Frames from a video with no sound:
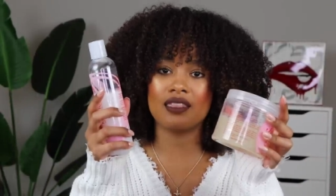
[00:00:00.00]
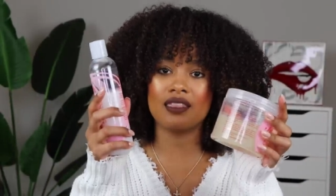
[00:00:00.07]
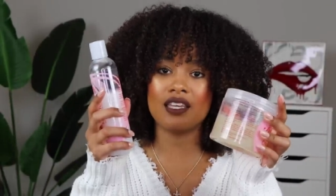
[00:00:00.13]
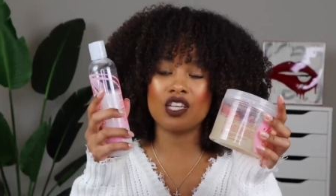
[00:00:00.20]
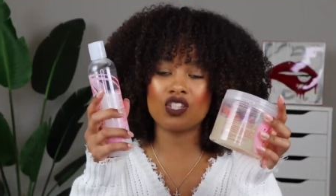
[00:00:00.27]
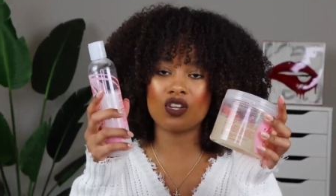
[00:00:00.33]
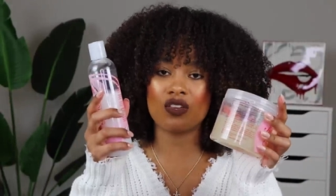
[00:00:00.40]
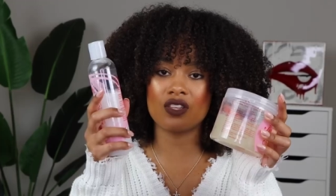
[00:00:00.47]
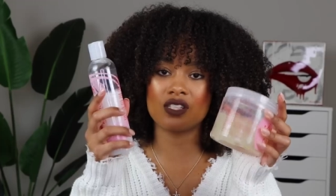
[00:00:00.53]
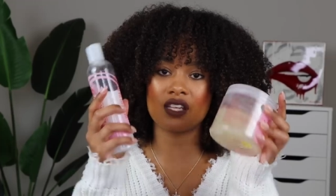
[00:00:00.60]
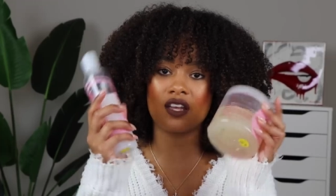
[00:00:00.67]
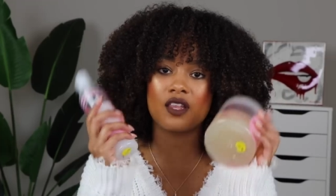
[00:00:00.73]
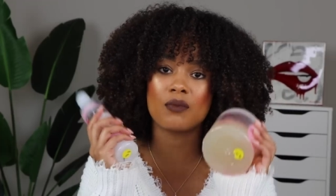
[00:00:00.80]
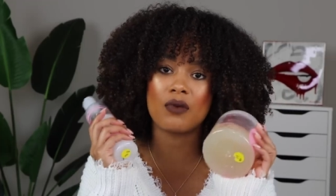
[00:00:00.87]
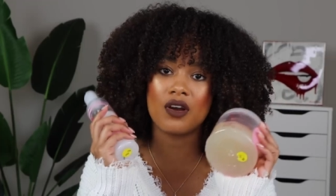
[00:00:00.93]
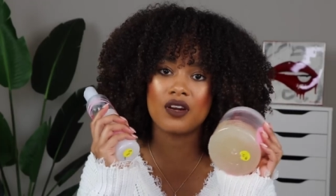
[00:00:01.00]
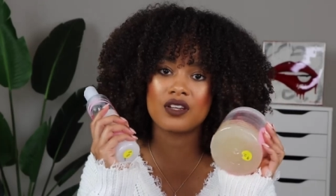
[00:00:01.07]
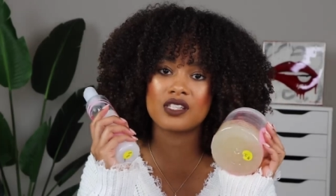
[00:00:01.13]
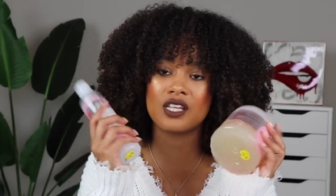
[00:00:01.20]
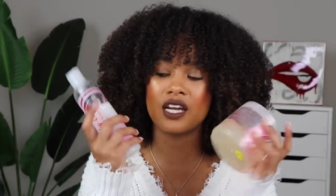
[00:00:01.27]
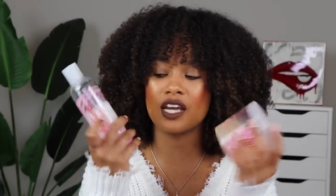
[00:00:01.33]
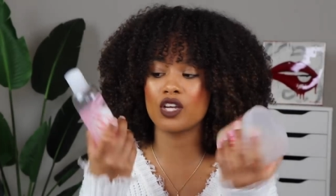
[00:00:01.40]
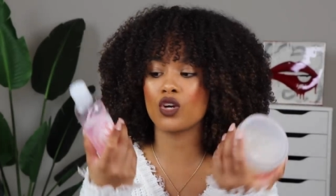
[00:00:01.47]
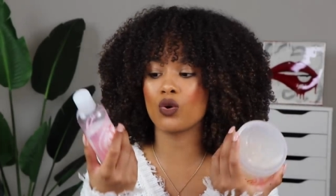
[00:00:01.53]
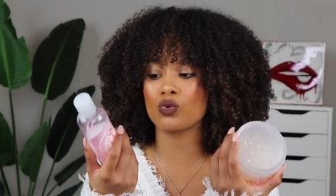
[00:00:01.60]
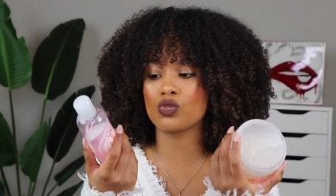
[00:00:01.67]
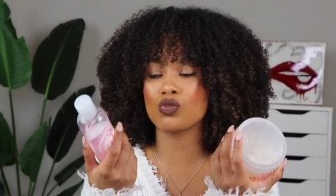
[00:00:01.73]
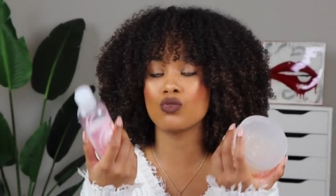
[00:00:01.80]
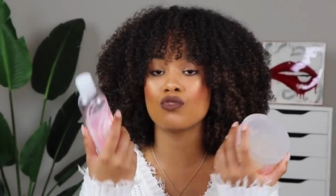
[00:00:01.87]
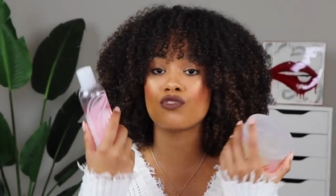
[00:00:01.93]
these are the styling products that I go
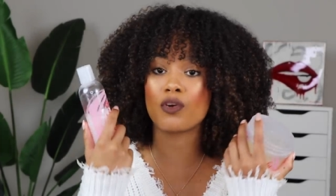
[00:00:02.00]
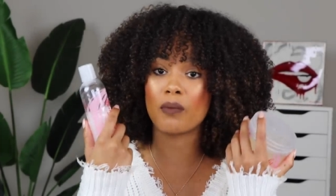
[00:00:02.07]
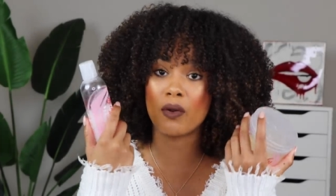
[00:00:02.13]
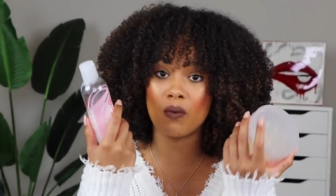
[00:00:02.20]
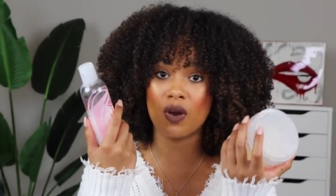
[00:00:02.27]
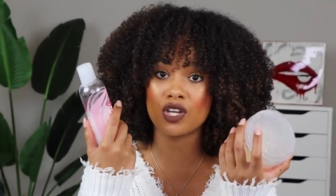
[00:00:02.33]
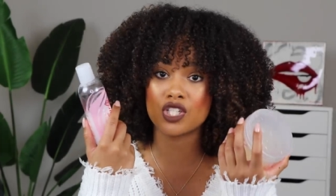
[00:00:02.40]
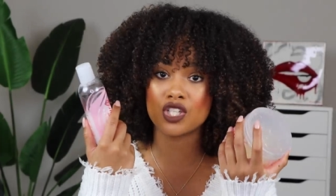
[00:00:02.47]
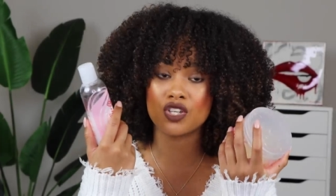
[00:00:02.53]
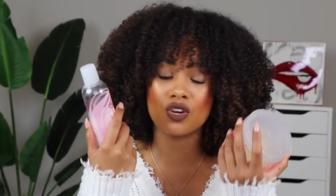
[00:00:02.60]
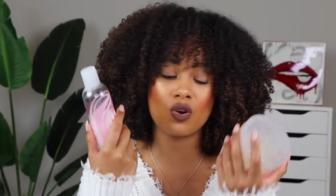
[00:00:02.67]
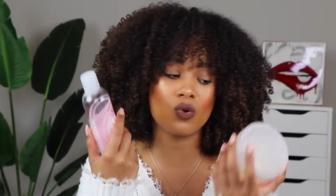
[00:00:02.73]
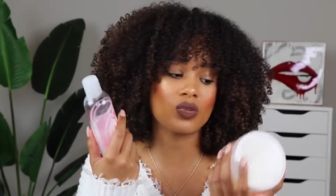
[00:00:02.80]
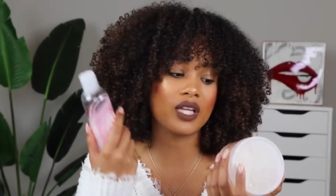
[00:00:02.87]
to for my wash and go.